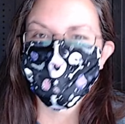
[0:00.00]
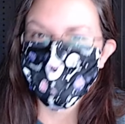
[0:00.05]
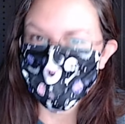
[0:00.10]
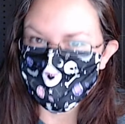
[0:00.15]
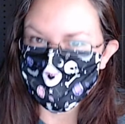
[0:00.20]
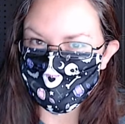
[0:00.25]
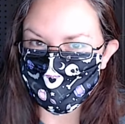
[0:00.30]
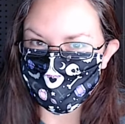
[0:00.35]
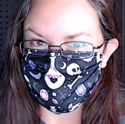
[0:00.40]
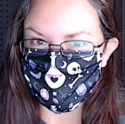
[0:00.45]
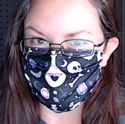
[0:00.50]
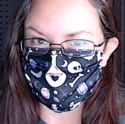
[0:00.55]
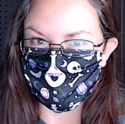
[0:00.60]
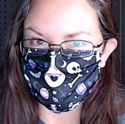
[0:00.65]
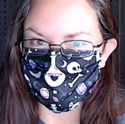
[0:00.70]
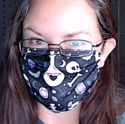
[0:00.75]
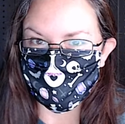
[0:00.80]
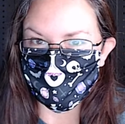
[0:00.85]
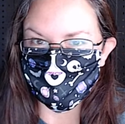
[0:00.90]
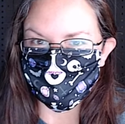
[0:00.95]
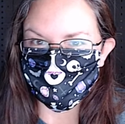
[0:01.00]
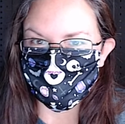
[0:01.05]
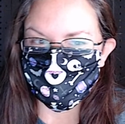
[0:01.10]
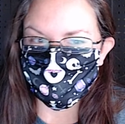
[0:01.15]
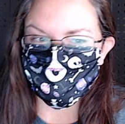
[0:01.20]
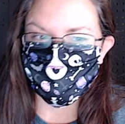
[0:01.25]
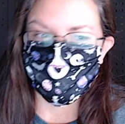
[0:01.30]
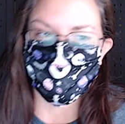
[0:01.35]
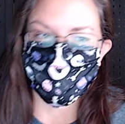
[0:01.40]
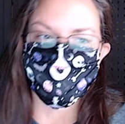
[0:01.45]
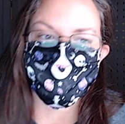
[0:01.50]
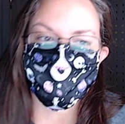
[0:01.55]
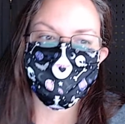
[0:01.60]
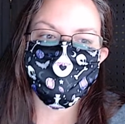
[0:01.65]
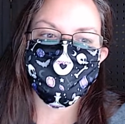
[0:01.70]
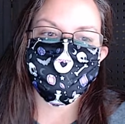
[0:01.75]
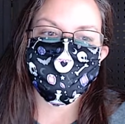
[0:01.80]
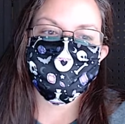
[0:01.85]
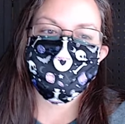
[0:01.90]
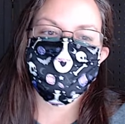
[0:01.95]
Speaking of hosting though,
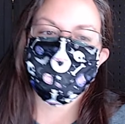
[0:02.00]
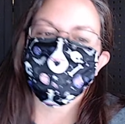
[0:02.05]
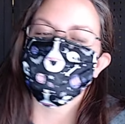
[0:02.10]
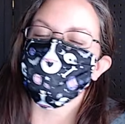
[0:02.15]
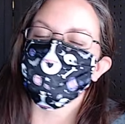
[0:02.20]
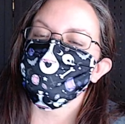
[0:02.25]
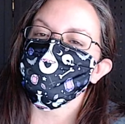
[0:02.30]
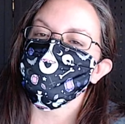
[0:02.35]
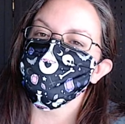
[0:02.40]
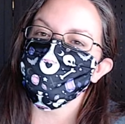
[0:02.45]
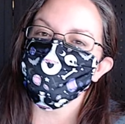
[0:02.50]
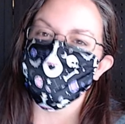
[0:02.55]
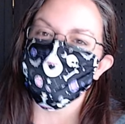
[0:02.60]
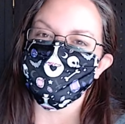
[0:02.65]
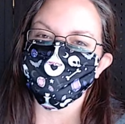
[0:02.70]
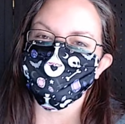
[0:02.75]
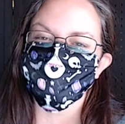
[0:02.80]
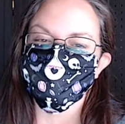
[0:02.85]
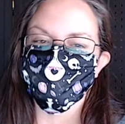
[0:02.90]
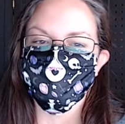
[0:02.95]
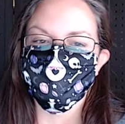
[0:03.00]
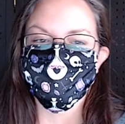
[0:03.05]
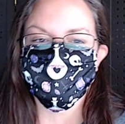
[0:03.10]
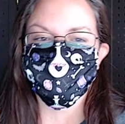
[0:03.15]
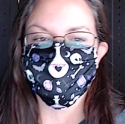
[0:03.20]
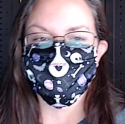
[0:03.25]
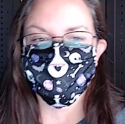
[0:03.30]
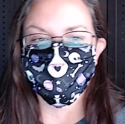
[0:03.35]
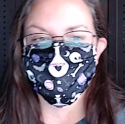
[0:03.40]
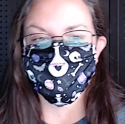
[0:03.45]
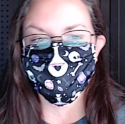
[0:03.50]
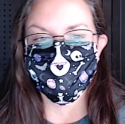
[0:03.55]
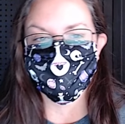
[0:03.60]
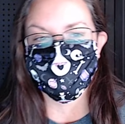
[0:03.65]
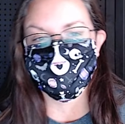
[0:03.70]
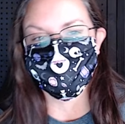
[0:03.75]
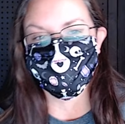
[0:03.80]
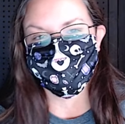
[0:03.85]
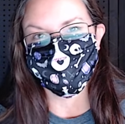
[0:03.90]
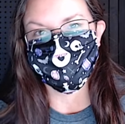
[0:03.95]
I hope you guys are liking the new
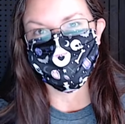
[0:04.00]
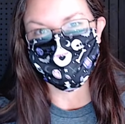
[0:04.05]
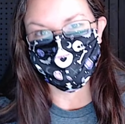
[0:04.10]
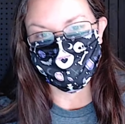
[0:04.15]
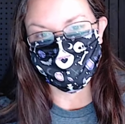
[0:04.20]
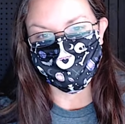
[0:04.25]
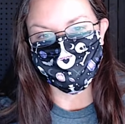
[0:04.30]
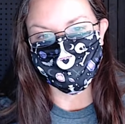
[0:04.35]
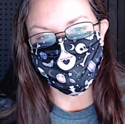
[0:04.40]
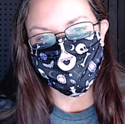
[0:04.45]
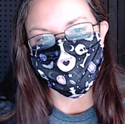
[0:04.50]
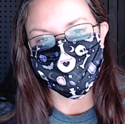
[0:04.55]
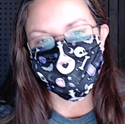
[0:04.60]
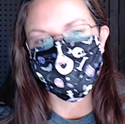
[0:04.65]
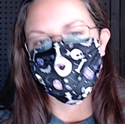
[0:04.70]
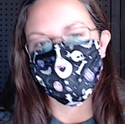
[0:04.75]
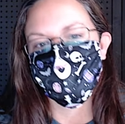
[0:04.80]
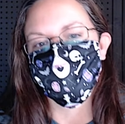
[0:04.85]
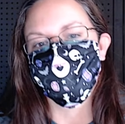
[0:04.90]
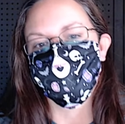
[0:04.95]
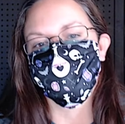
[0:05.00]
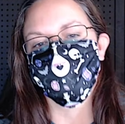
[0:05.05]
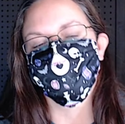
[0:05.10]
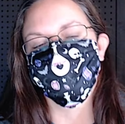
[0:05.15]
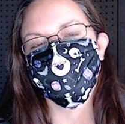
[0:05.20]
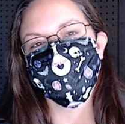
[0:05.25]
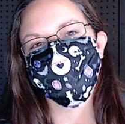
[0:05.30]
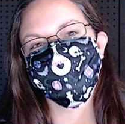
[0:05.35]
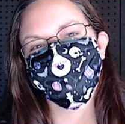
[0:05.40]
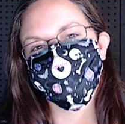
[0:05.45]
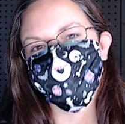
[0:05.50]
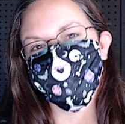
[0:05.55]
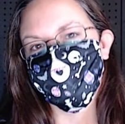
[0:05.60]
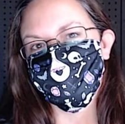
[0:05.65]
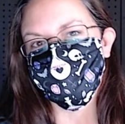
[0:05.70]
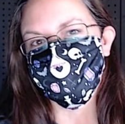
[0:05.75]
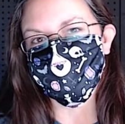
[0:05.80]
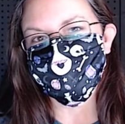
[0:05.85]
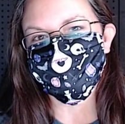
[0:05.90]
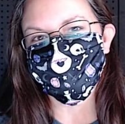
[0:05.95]
content. We're branching
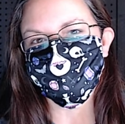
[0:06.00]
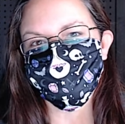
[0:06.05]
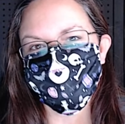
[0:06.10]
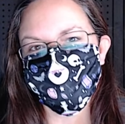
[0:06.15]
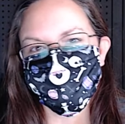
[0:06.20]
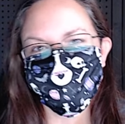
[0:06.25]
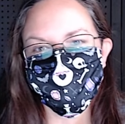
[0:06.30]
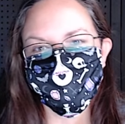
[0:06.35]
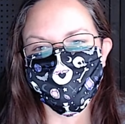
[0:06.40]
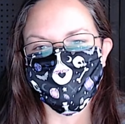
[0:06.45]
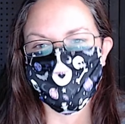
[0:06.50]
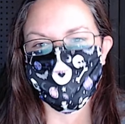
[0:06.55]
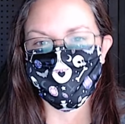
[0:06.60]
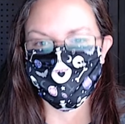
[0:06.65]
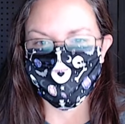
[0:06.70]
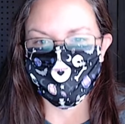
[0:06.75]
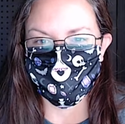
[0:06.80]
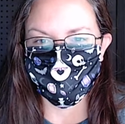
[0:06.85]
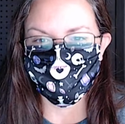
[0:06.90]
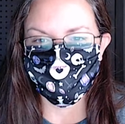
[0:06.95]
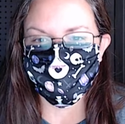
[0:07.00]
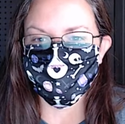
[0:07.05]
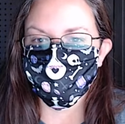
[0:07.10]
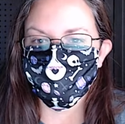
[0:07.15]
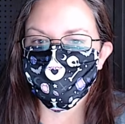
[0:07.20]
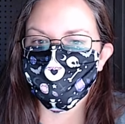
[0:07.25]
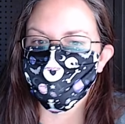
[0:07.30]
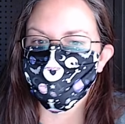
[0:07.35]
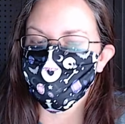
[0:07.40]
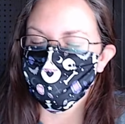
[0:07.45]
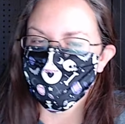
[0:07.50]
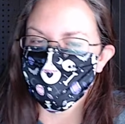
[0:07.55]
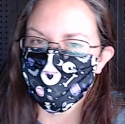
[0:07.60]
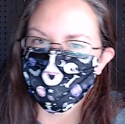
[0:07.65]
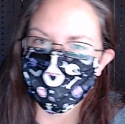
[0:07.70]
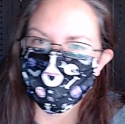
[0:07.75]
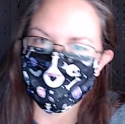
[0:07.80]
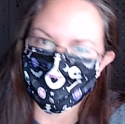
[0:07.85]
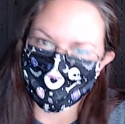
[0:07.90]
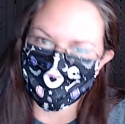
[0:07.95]
out into different genres,
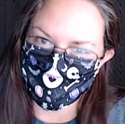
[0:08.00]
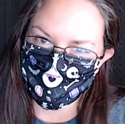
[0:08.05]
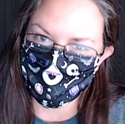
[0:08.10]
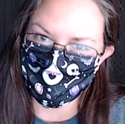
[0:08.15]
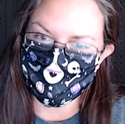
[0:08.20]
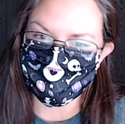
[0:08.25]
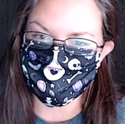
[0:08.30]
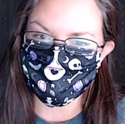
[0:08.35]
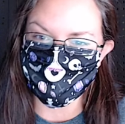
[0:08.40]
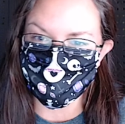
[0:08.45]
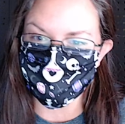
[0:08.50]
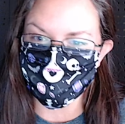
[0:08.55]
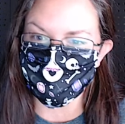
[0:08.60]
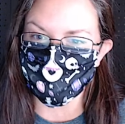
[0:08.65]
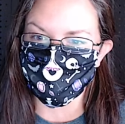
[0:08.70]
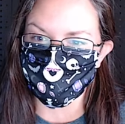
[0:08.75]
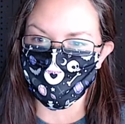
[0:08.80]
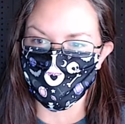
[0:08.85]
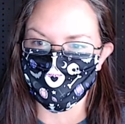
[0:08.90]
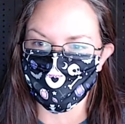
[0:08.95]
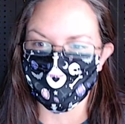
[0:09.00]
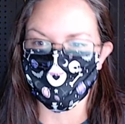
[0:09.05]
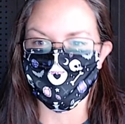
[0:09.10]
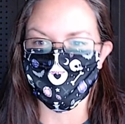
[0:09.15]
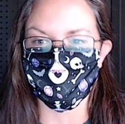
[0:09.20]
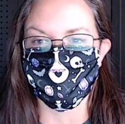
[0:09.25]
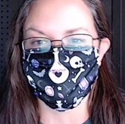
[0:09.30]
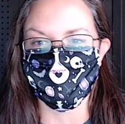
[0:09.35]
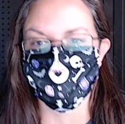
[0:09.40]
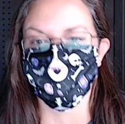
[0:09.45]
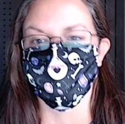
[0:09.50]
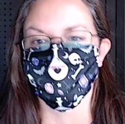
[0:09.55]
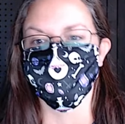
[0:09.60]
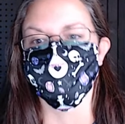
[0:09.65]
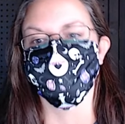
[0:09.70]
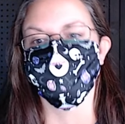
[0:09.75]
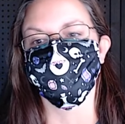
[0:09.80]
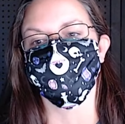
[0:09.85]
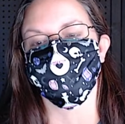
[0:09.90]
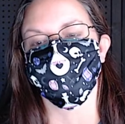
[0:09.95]
although we still love horror and will
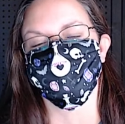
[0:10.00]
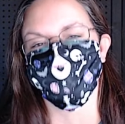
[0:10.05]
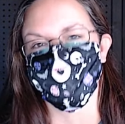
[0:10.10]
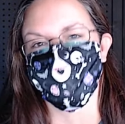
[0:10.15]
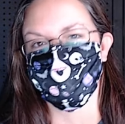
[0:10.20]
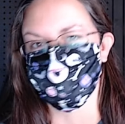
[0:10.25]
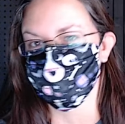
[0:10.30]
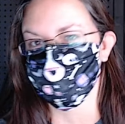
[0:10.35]
be providing